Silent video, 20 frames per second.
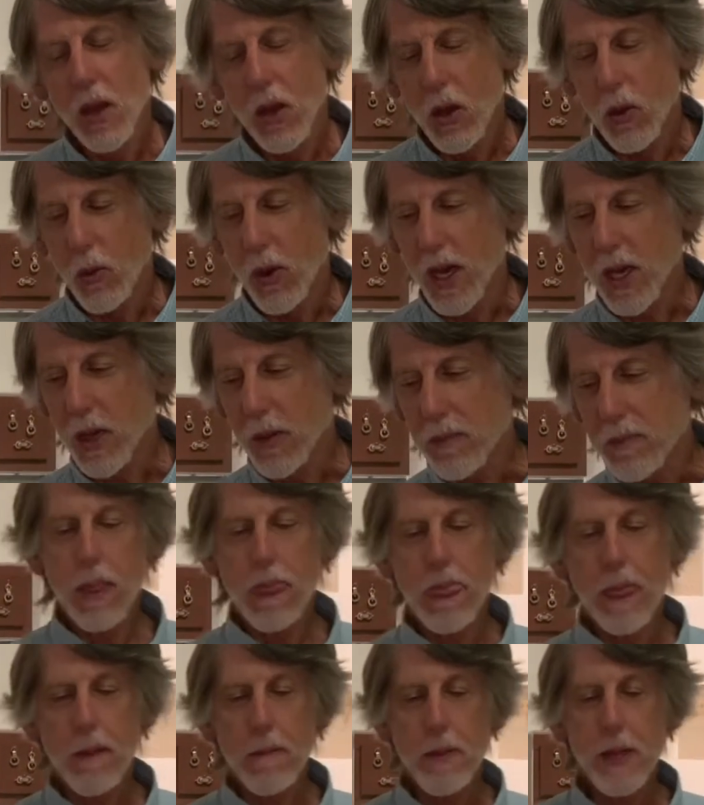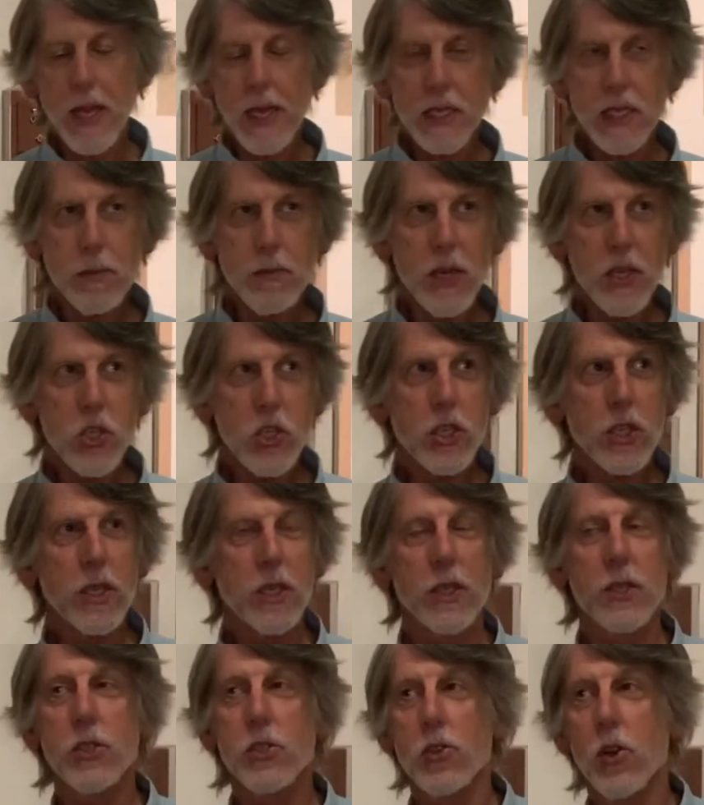Well, the exhibition
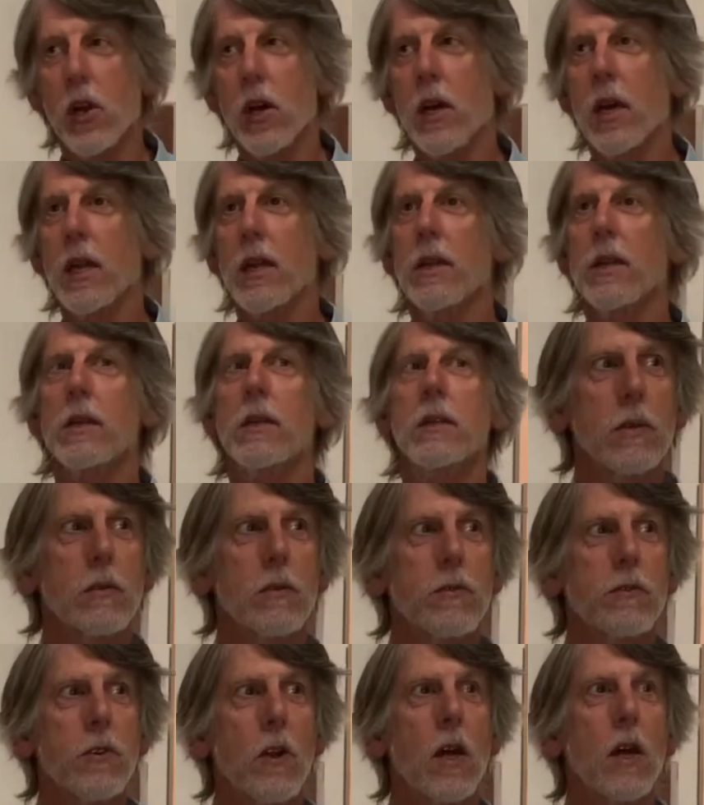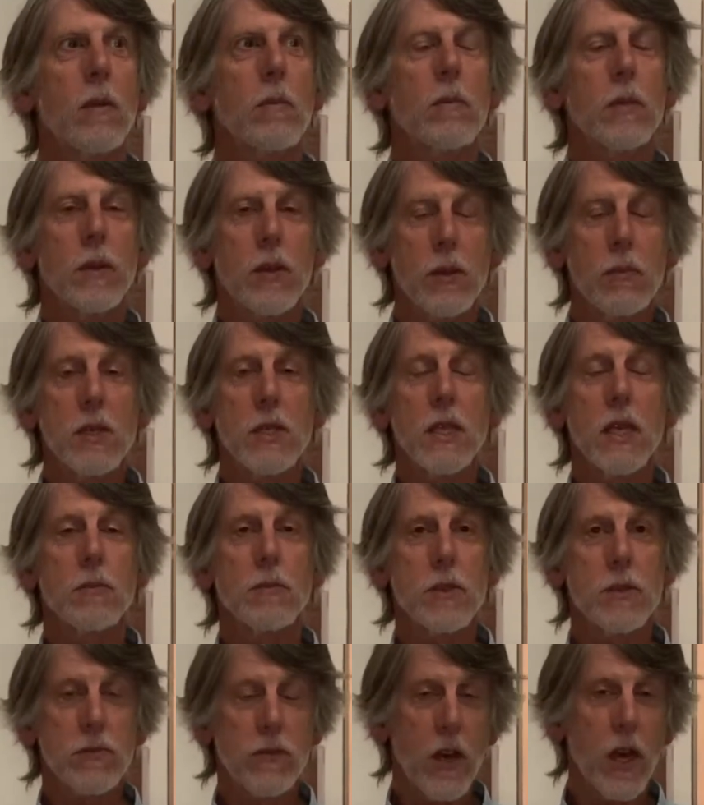is drawn from the
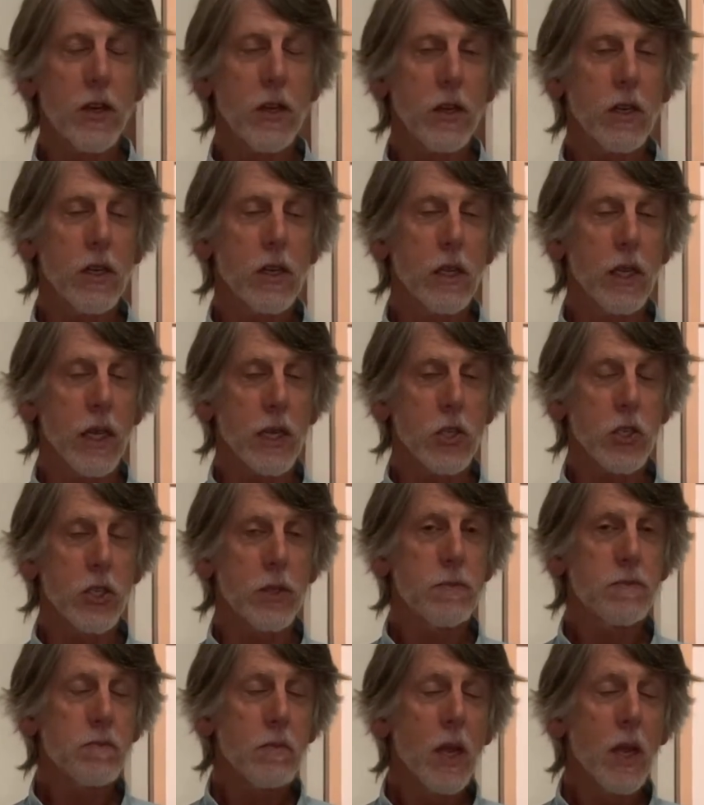museum's fine art collection.